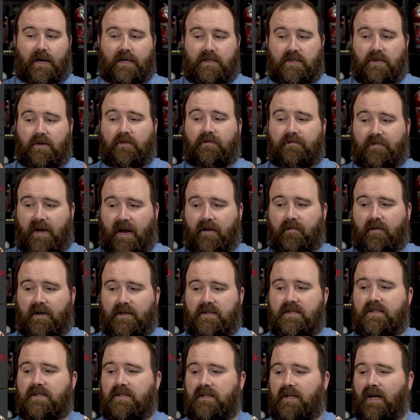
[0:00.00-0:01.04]
2
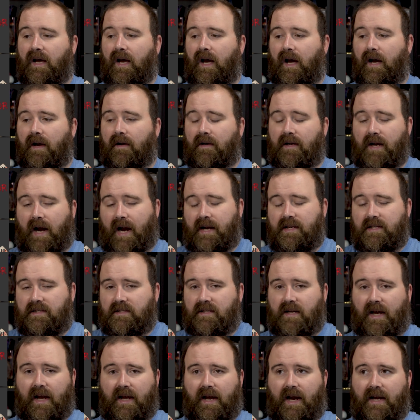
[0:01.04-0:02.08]
favorites.
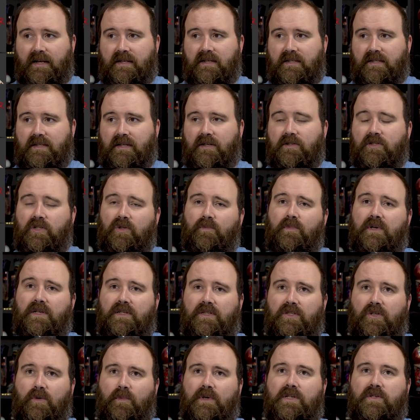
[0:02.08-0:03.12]
There's so
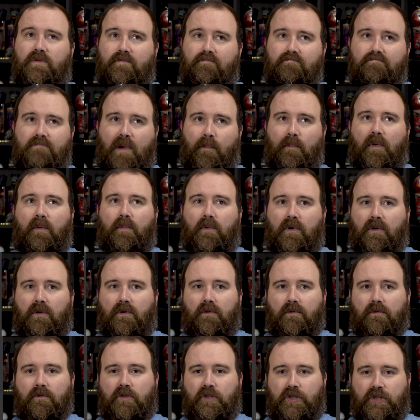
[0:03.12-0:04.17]
much
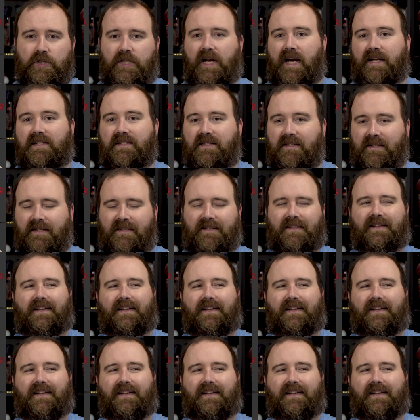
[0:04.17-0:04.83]
memorable shit